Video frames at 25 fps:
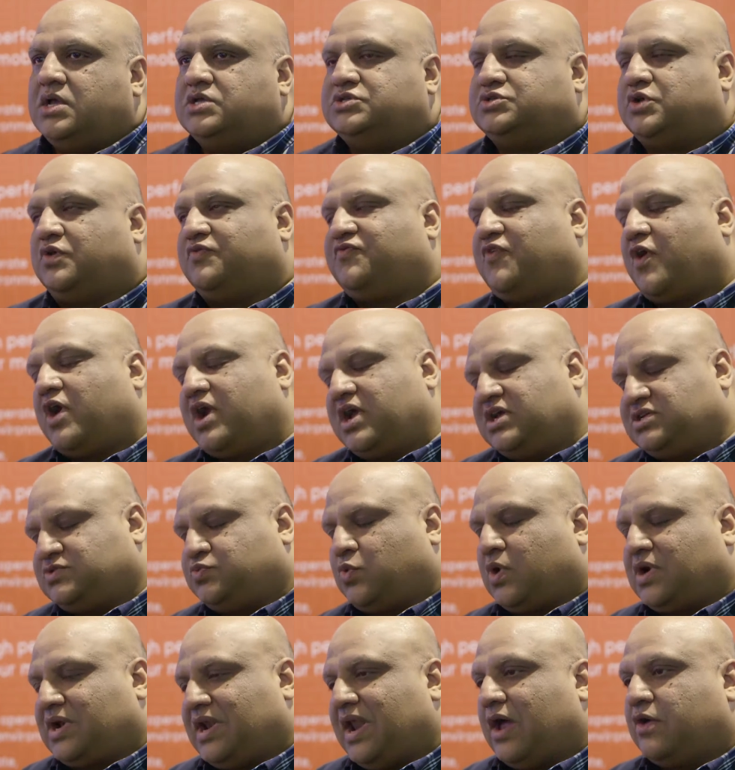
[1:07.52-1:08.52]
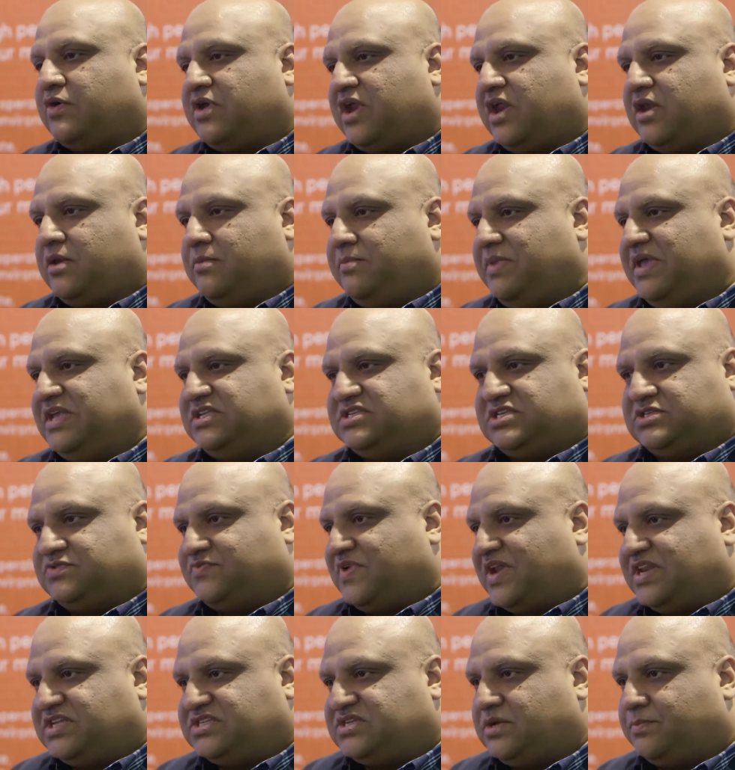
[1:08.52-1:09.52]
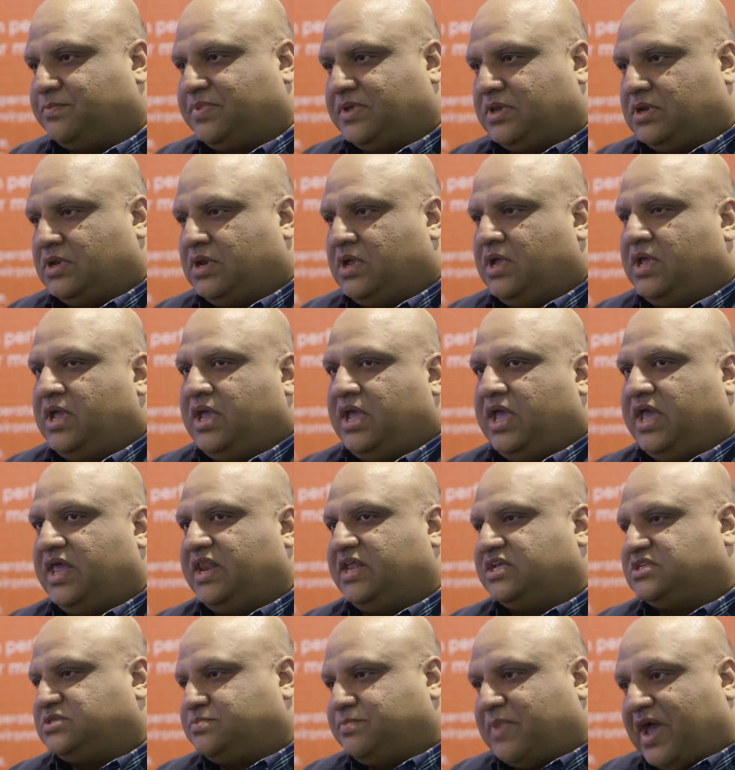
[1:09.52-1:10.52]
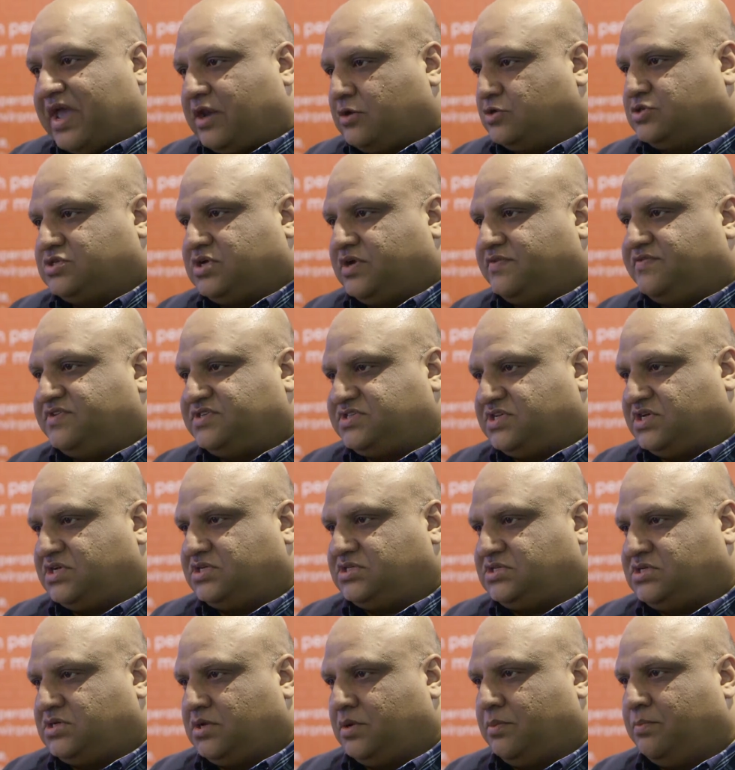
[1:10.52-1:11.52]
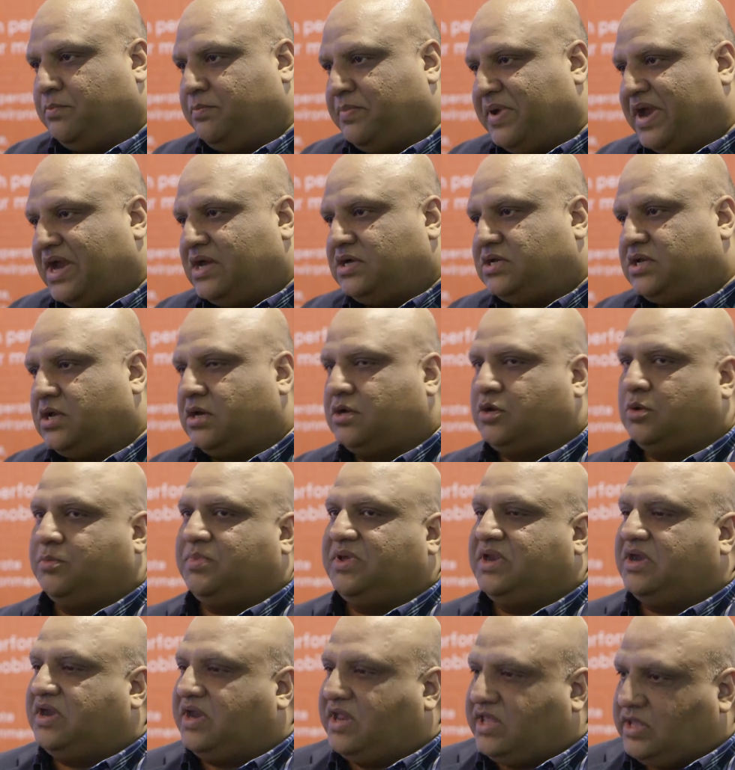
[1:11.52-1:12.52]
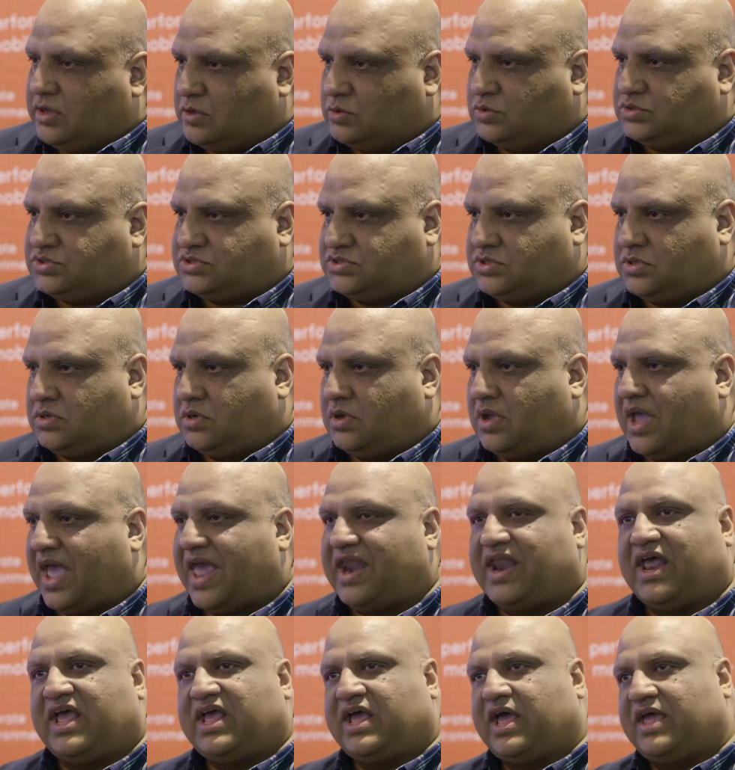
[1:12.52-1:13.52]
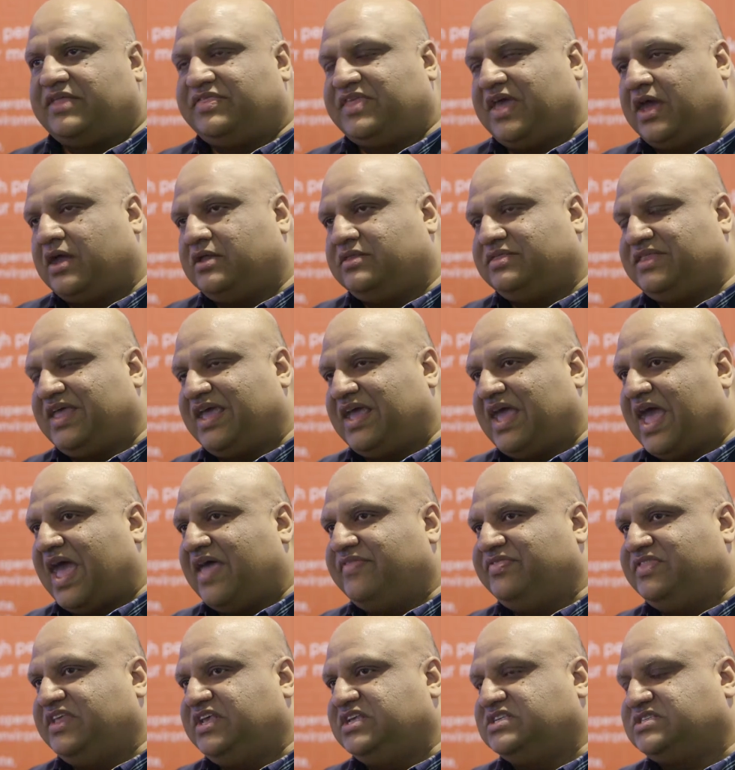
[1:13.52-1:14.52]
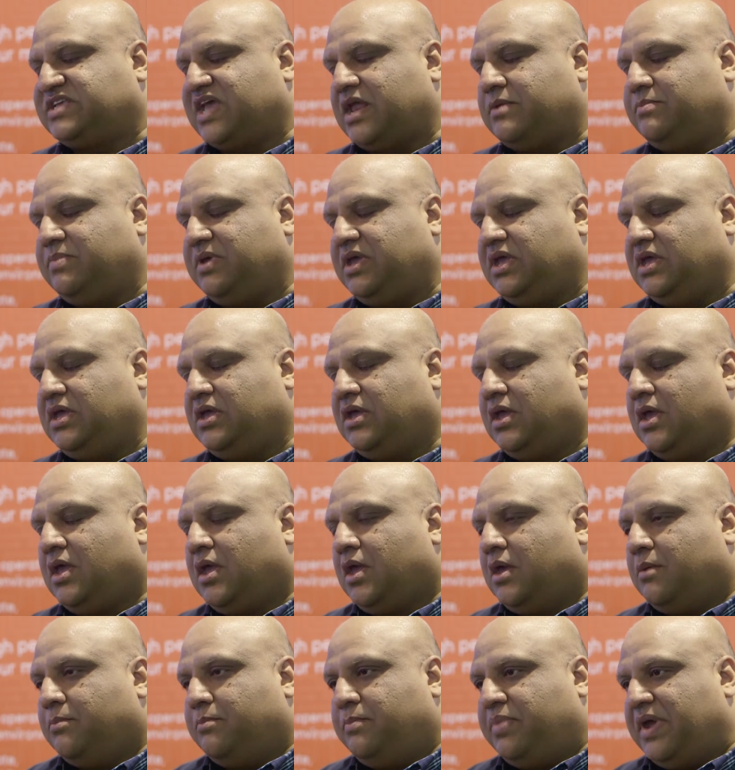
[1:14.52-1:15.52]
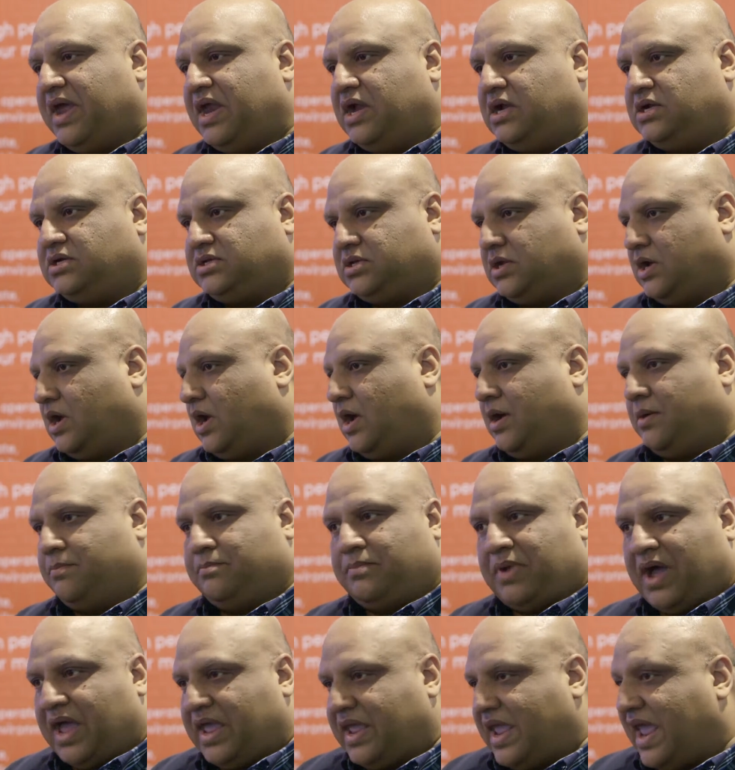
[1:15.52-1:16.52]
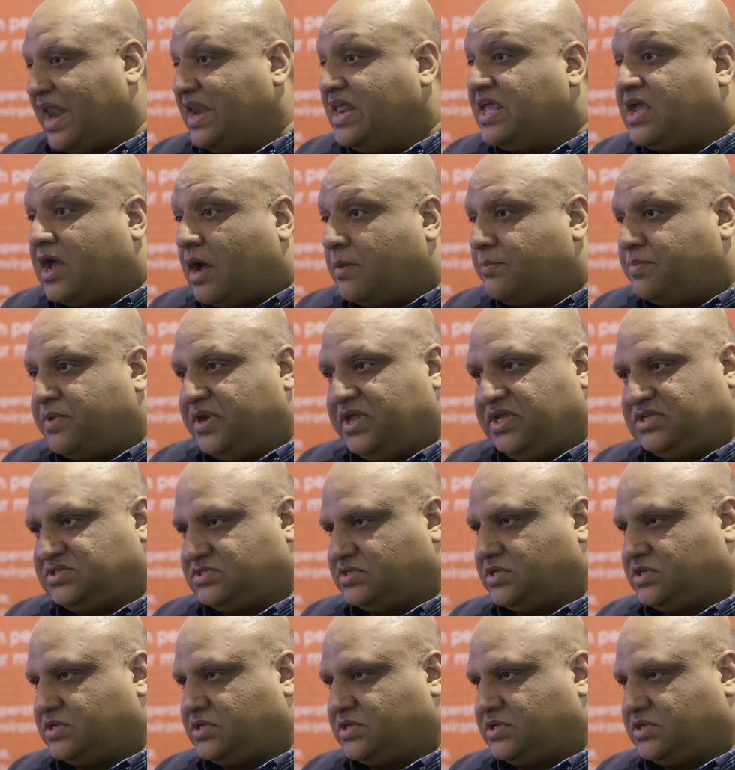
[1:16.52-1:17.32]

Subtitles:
So for us, what cloud native means is very simple. It is microservices built to be reused, and these can be built by any companies.